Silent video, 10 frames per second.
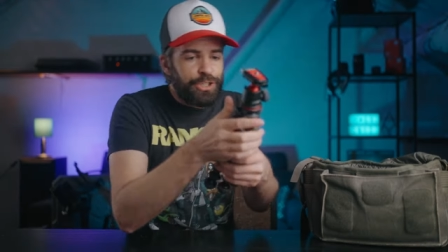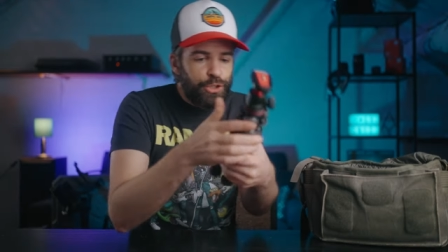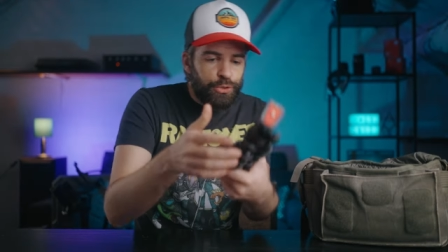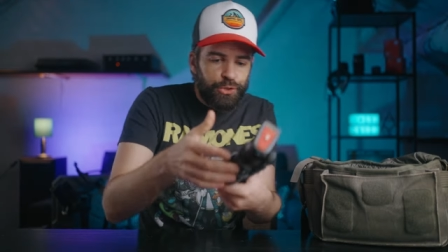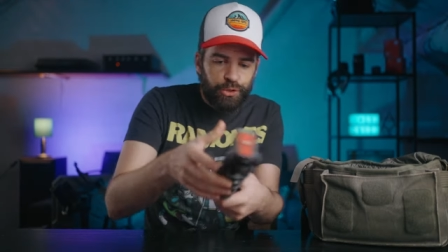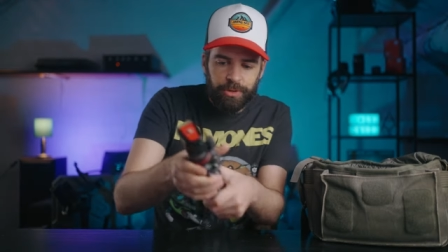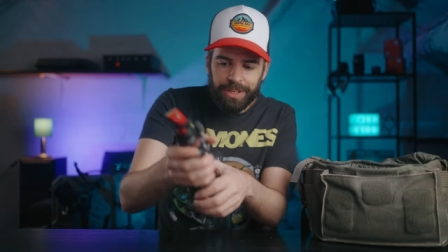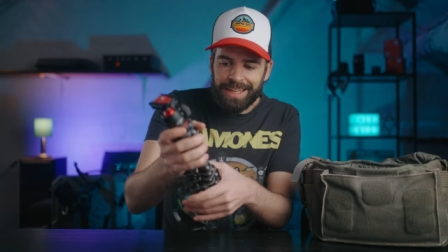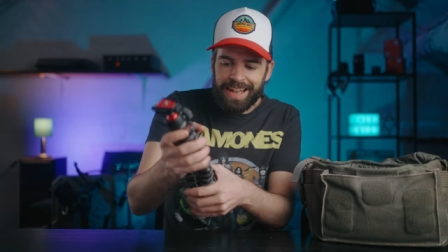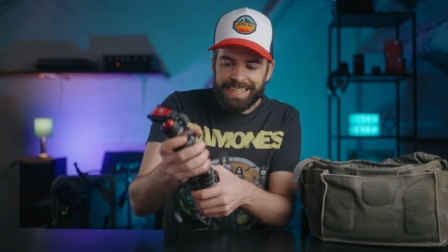YouTuber
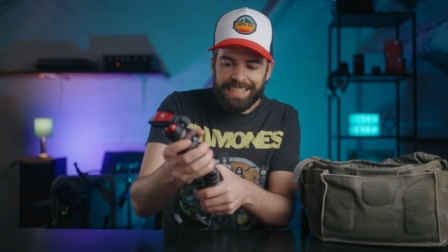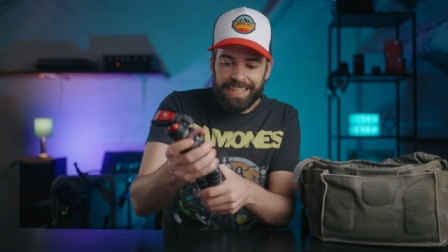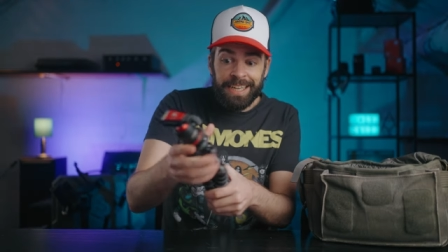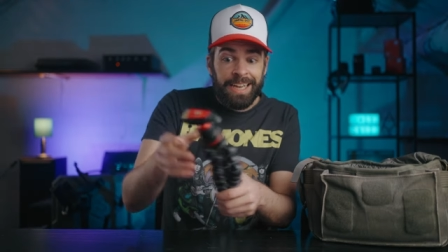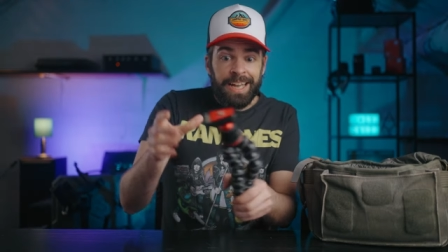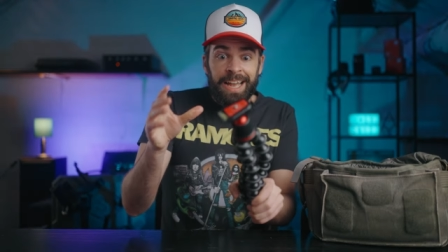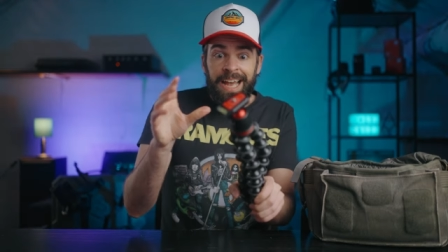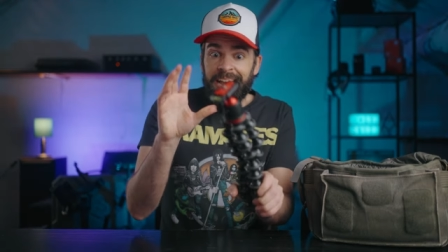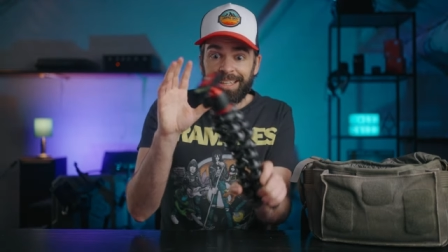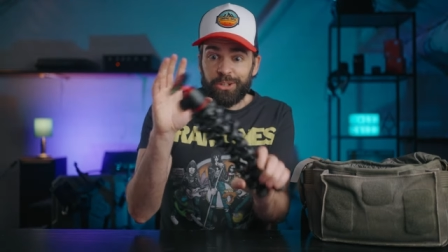classic.
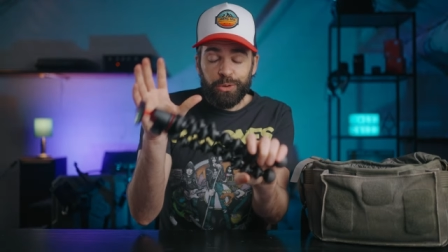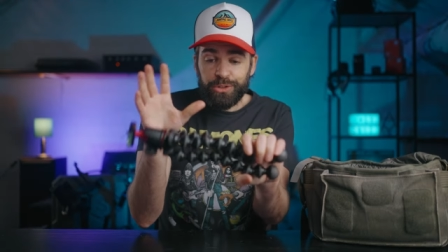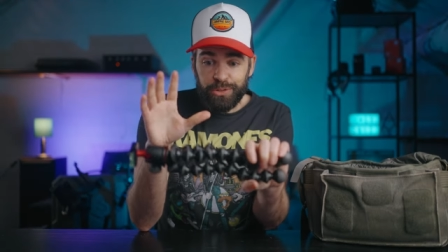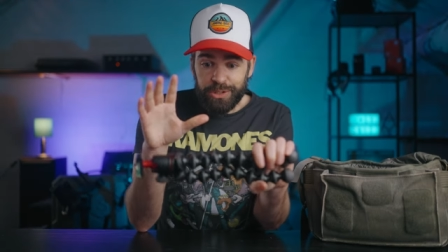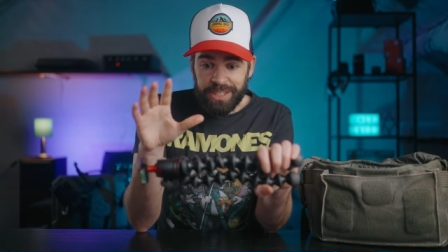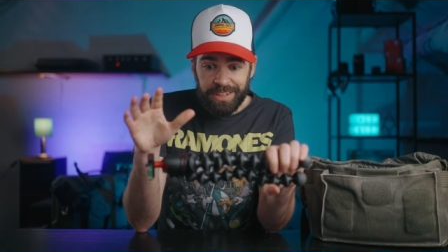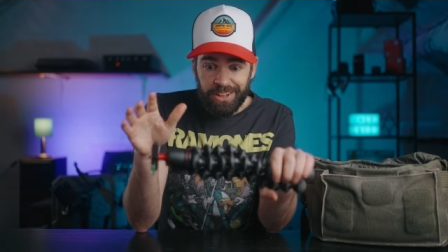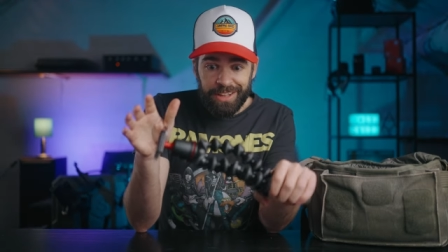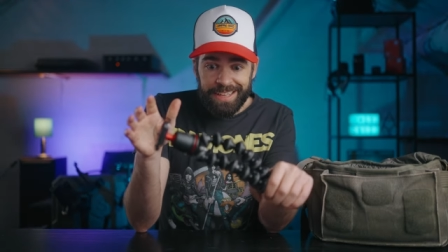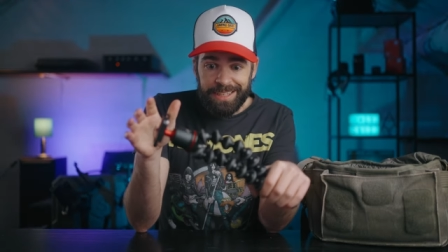I don't use it a
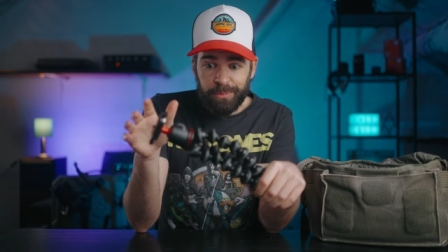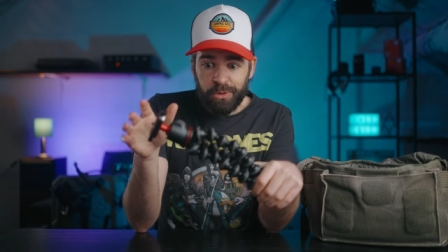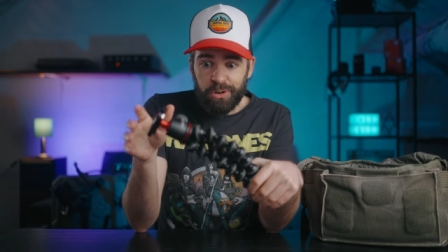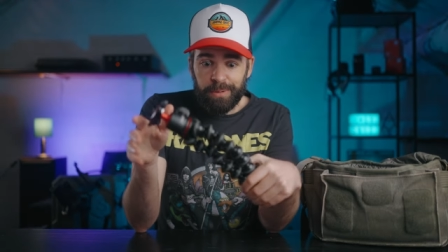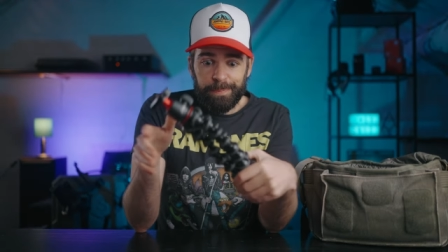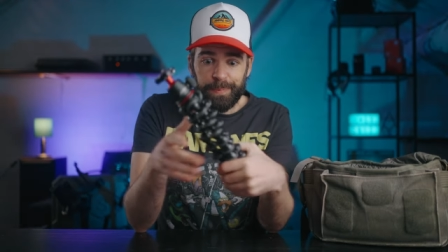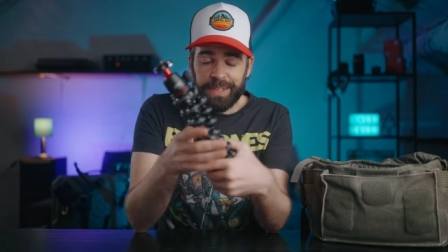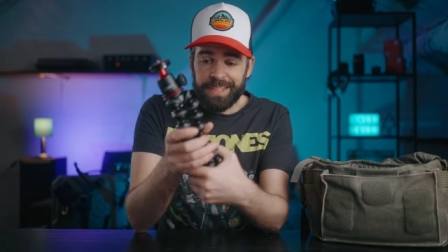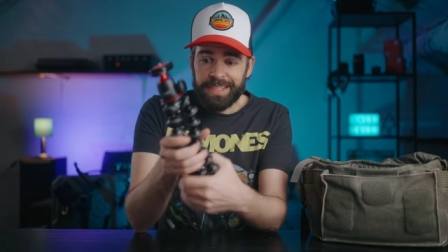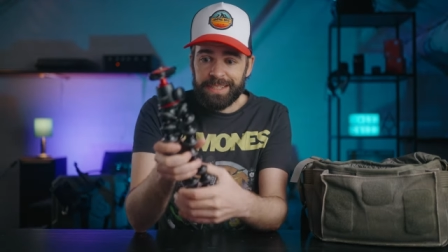lot anymore
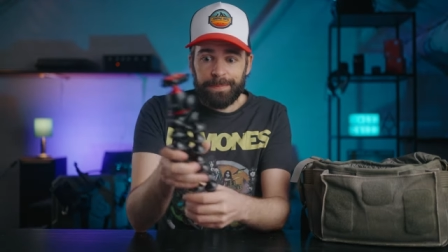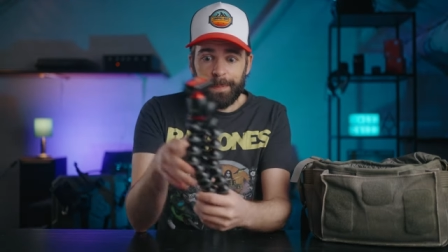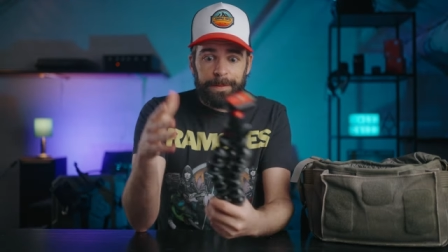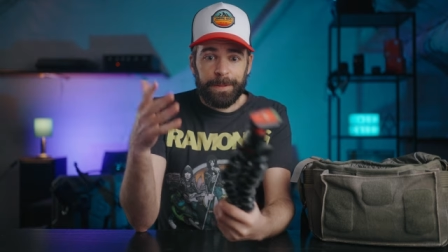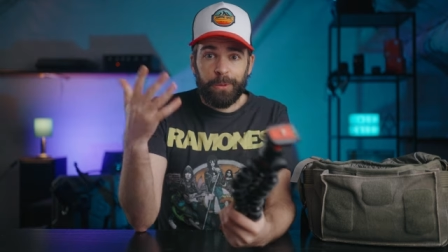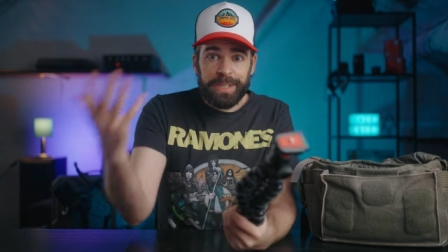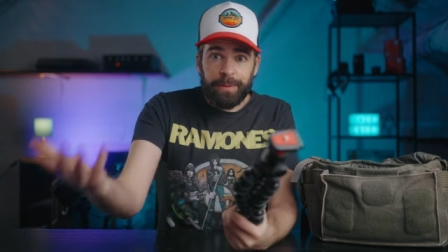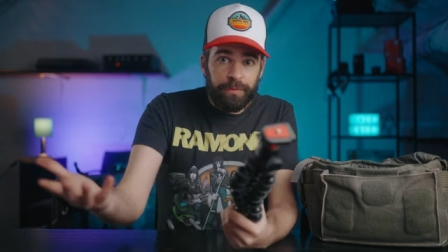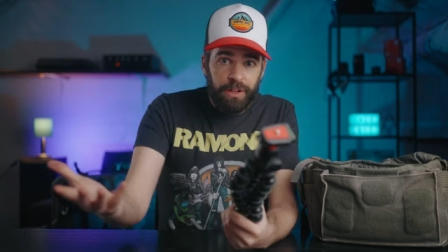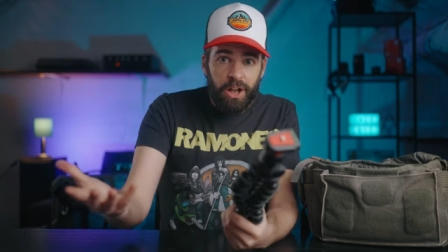because, you know, when
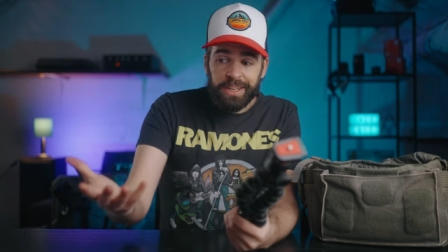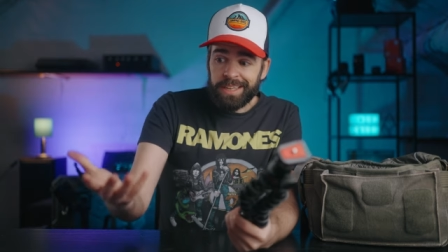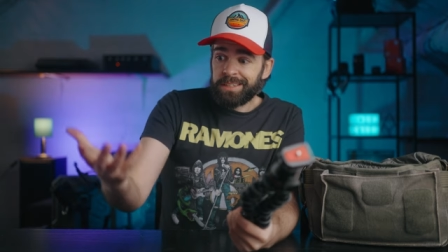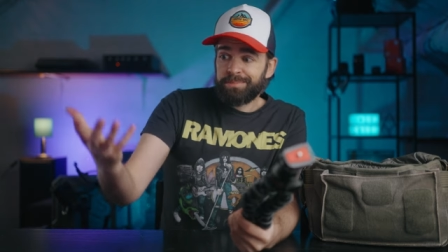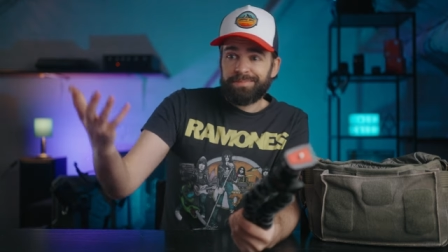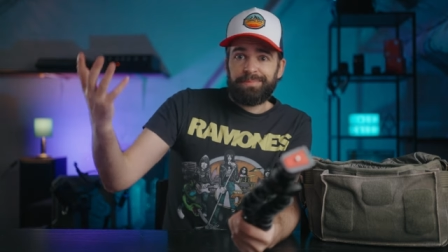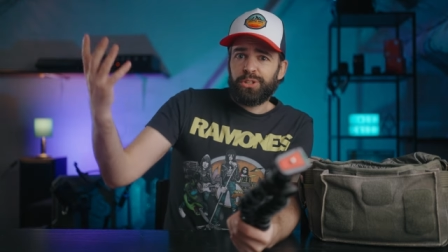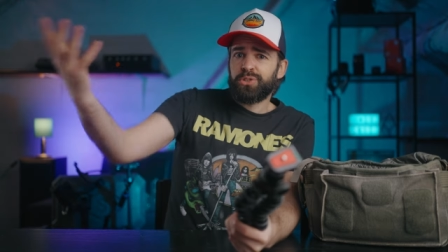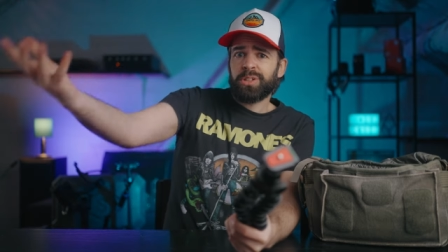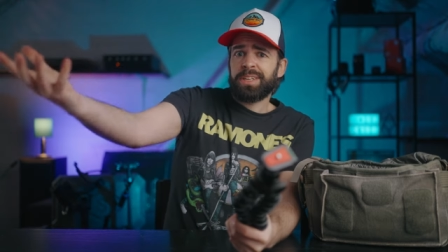I'm vlogging,
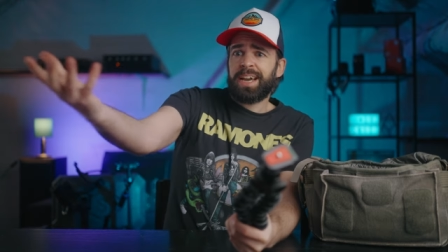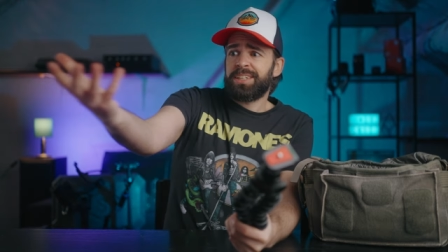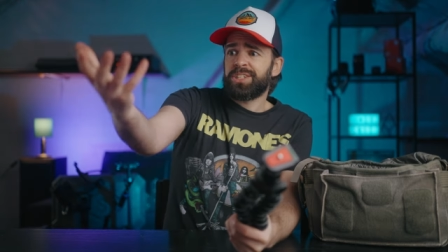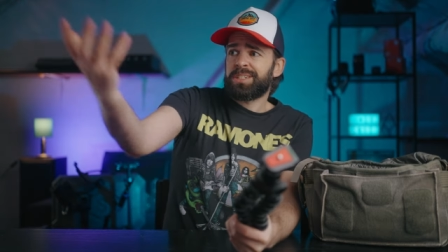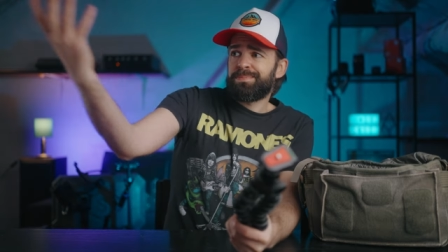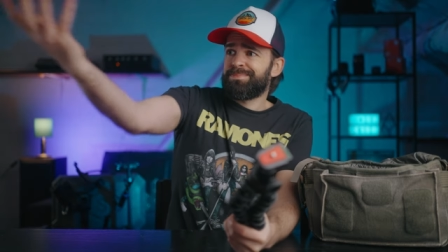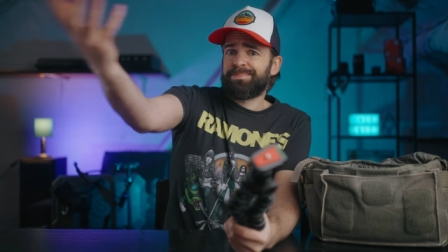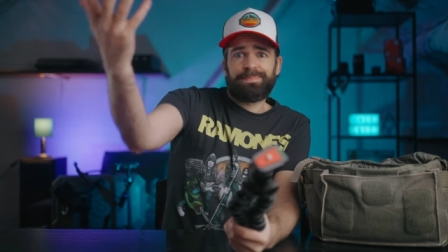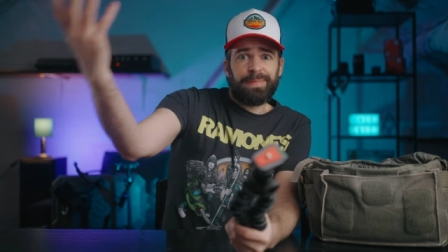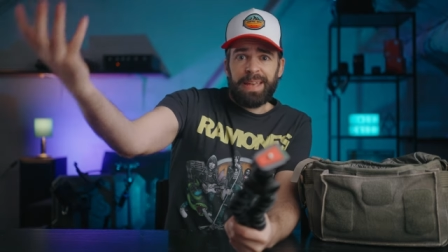usually I just
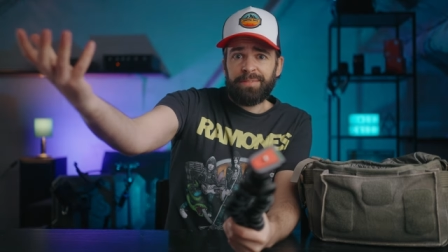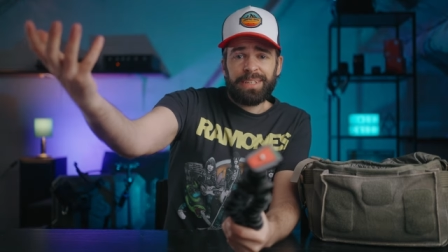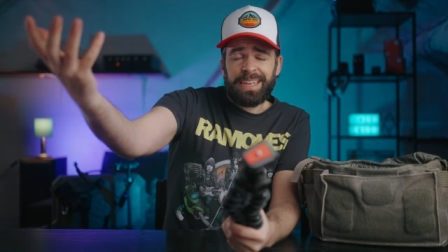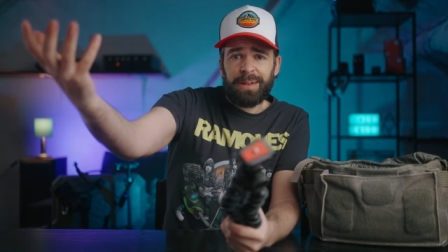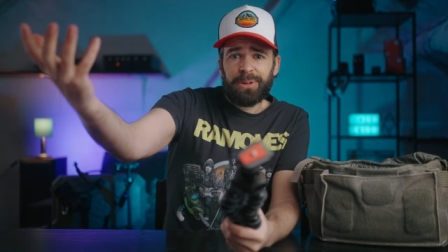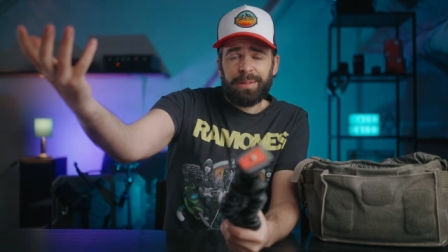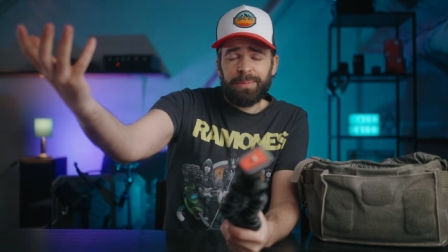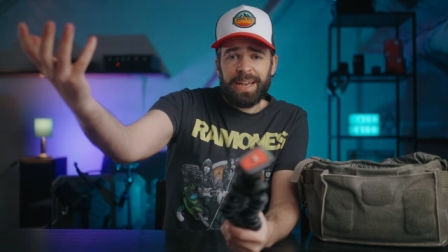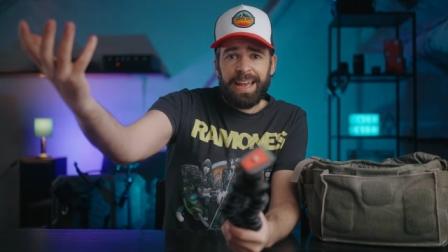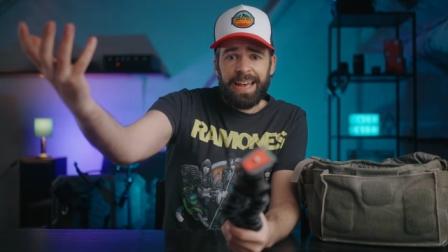have the camera in
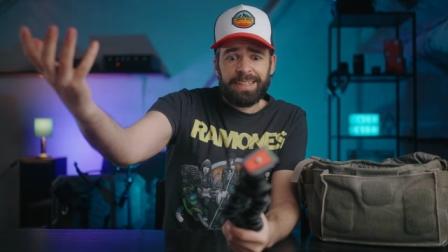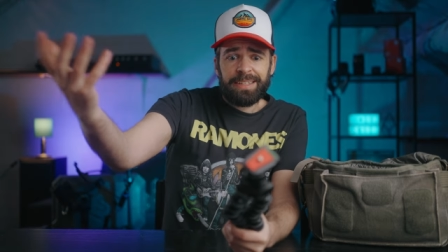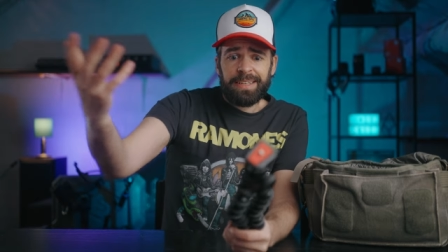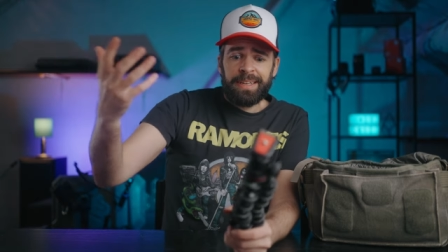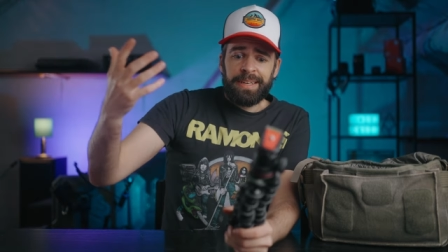my hand.